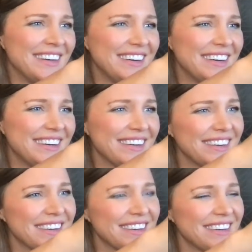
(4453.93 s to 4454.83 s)

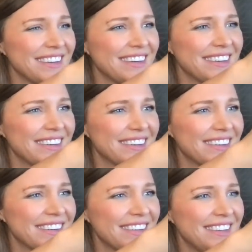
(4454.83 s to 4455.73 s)
Oh,
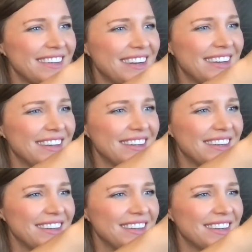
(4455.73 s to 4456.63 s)

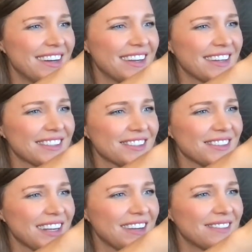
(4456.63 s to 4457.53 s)
no. I gotta scroll
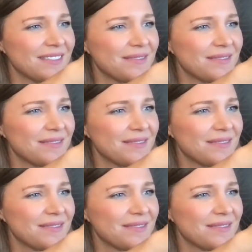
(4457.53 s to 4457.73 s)
down.